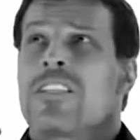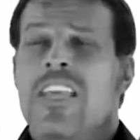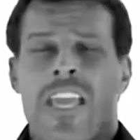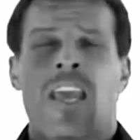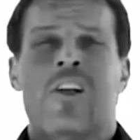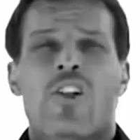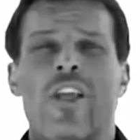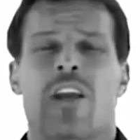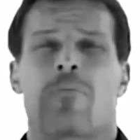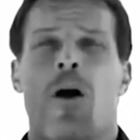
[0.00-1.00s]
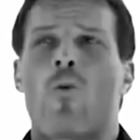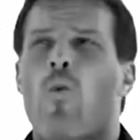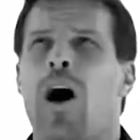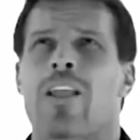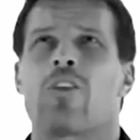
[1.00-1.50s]
getting clear about
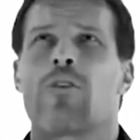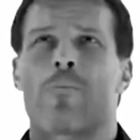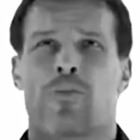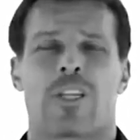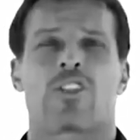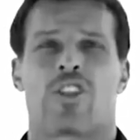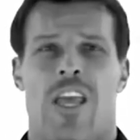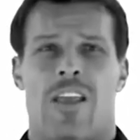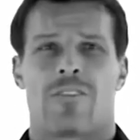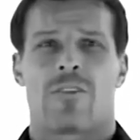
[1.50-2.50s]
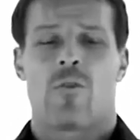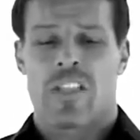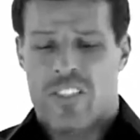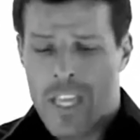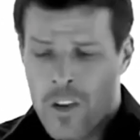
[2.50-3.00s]
what you appreciate,
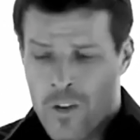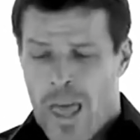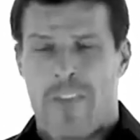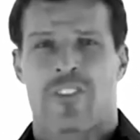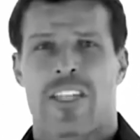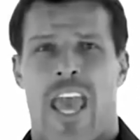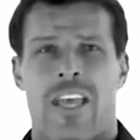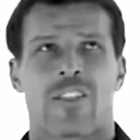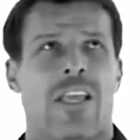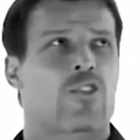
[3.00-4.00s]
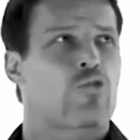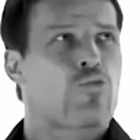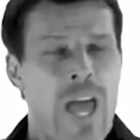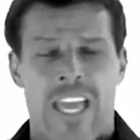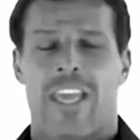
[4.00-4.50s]
what's in your life today. It's
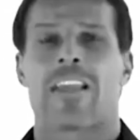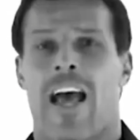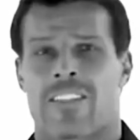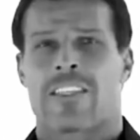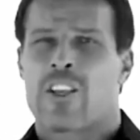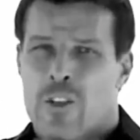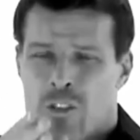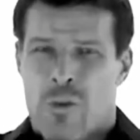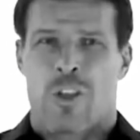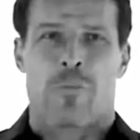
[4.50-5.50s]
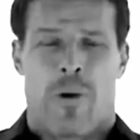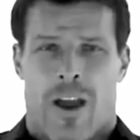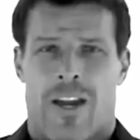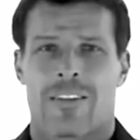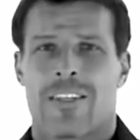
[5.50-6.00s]
recognizing that you're doing your
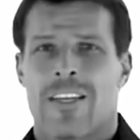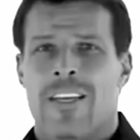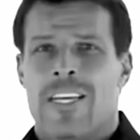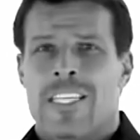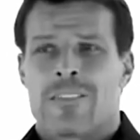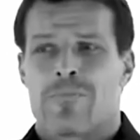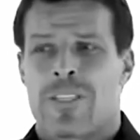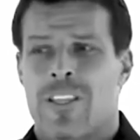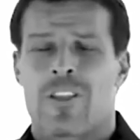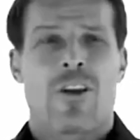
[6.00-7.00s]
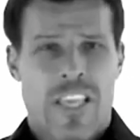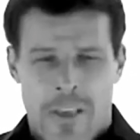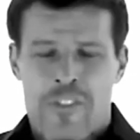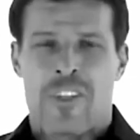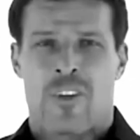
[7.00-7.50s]
part, but that there are
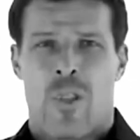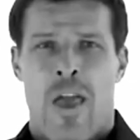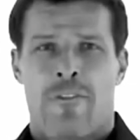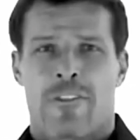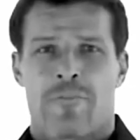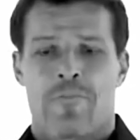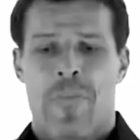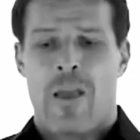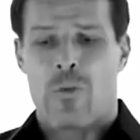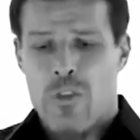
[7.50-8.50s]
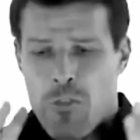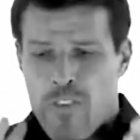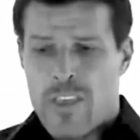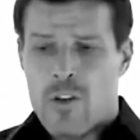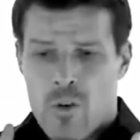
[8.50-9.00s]
gifts in your life. And when you
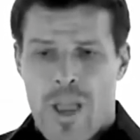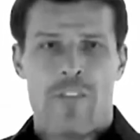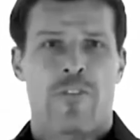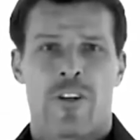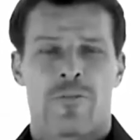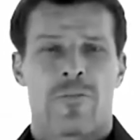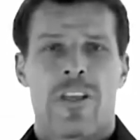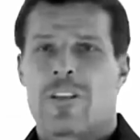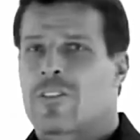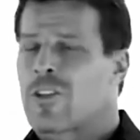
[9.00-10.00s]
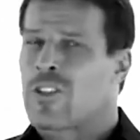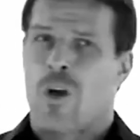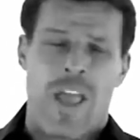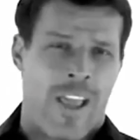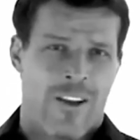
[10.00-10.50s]
feel grateful, there's
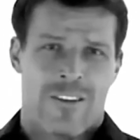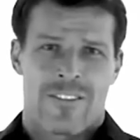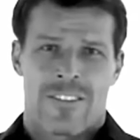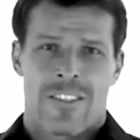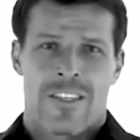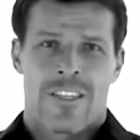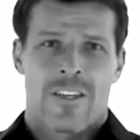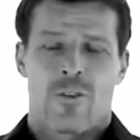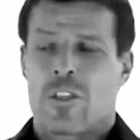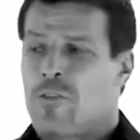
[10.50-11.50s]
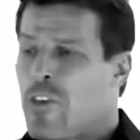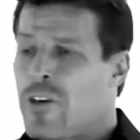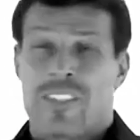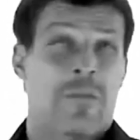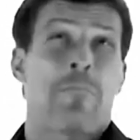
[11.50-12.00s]
no anger. When you feel,
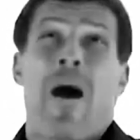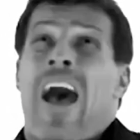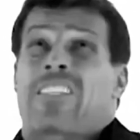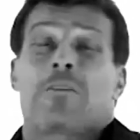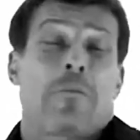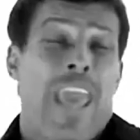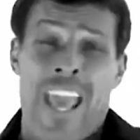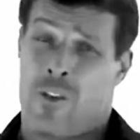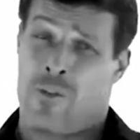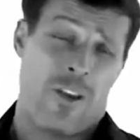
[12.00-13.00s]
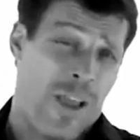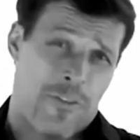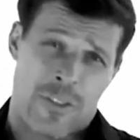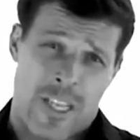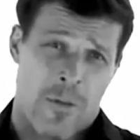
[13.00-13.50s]
it's impossible to be angry and
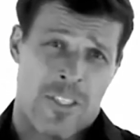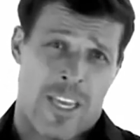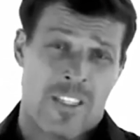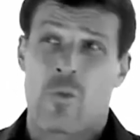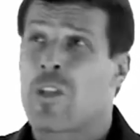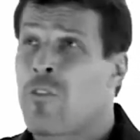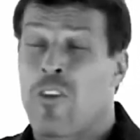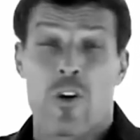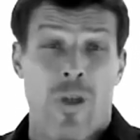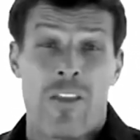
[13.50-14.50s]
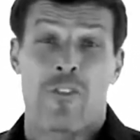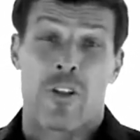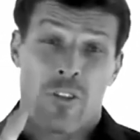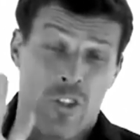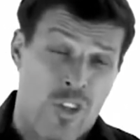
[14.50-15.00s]
grateful simultaneously. When you feel
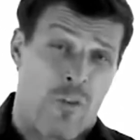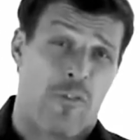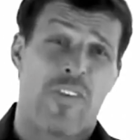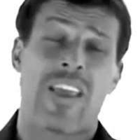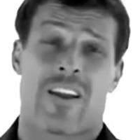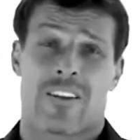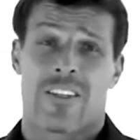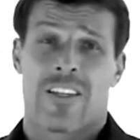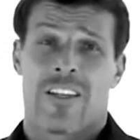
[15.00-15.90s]
grateful, there's no fear.